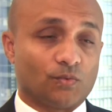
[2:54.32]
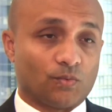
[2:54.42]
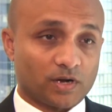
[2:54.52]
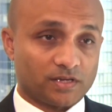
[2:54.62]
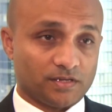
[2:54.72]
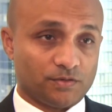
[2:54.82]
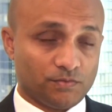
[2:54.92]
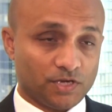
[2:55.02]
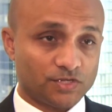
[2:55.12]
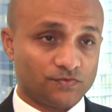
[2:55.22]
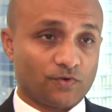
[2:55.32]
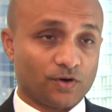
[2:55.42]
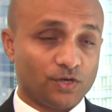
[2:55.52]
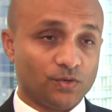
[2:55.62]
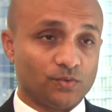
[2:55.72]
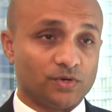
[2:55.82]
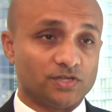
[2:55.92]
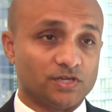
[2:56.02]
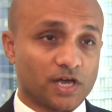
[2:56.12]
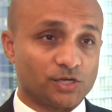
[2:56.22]
What it does for you
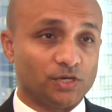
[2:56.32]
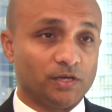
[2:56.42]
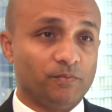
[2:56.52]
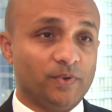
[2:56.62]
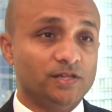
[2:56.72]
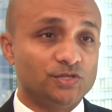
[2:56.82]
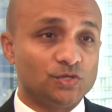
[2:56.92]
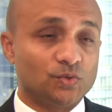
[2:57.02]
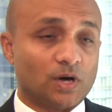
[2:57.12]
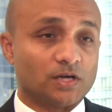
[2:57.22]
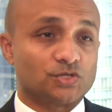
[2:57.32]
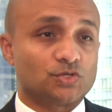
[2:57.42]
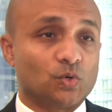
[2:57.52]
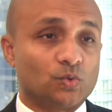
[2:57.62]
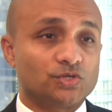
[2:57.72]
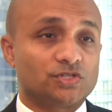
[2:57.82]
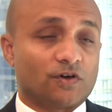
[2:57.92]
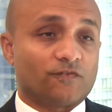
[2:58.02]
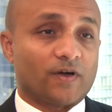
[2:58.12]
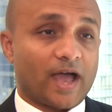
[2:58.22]
is it actually builds you a source
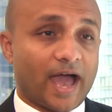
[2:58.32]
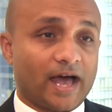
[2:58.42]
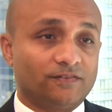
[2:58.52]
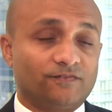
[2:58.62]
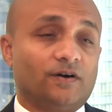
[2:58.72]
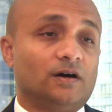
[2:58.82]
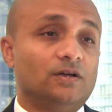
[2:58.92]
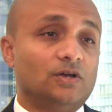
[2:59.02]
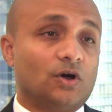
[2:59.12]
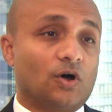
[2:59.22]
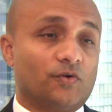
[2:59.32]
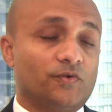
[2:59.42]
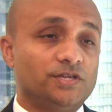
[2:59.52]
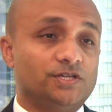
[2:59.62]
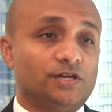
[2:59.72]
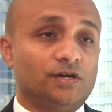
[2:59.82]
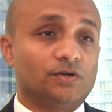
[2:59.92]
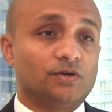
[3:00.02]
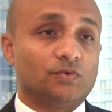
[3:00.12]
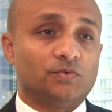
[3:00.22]
of alpha or
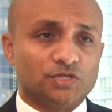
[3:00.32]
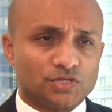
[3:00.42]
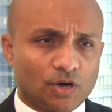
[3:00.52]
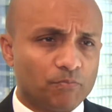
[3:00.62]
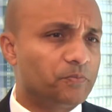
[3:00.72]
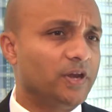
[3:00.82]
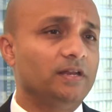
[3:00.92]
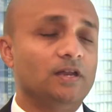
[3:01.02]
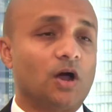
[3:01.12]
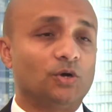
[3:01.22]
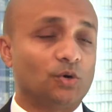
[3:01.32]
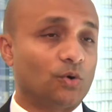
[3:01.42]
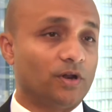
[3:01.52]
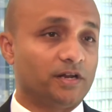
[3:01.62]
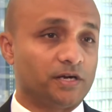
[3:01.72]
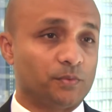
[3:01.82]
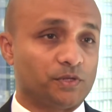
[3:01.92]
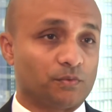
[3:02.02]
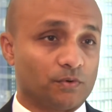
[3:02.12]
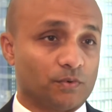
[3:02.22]
return, which is completely uncorrelated
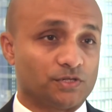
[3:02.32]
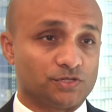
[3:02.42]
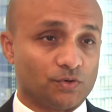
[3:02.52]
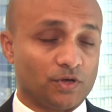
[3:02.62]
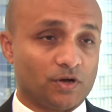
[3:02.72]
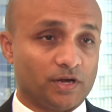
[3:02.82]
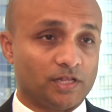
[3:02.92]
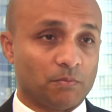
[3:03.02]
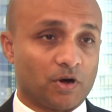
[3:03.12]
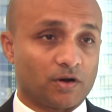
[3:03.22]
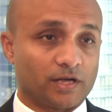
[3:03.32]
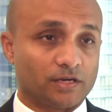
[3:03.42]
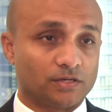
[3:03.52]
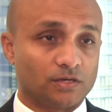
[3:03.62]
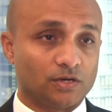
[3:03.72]
with what's going on in the market.